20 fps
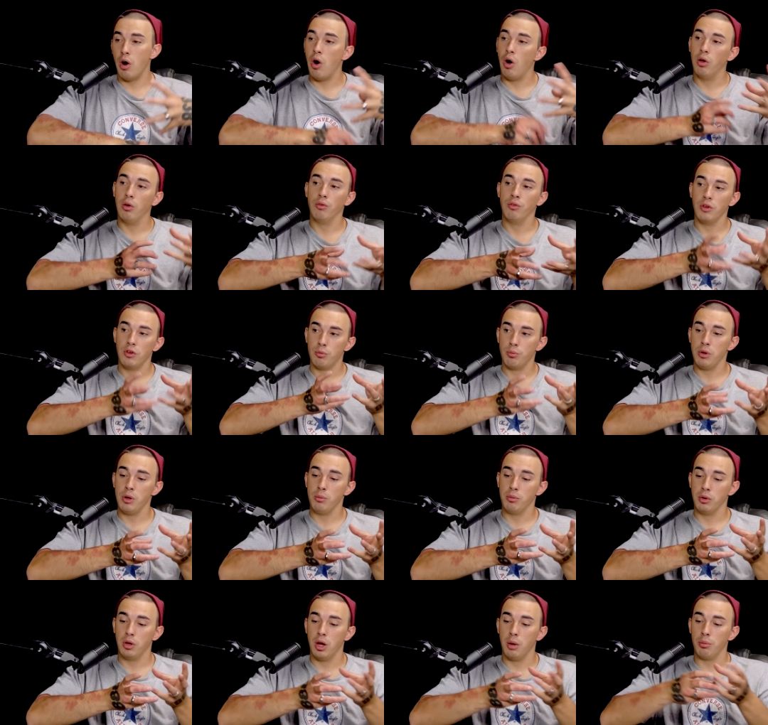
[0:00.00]
all of these
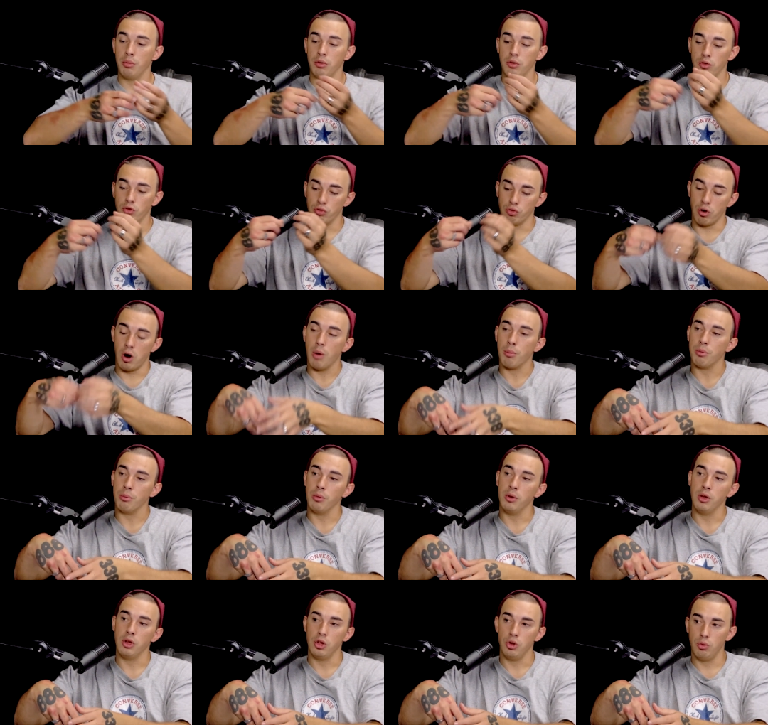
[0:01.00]
people up and just drop
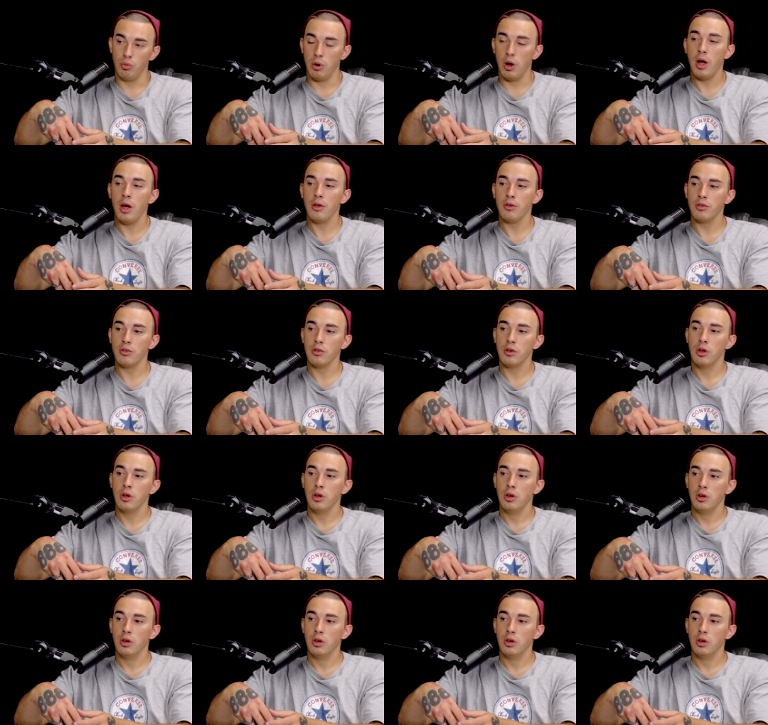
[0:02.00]
them in the U.S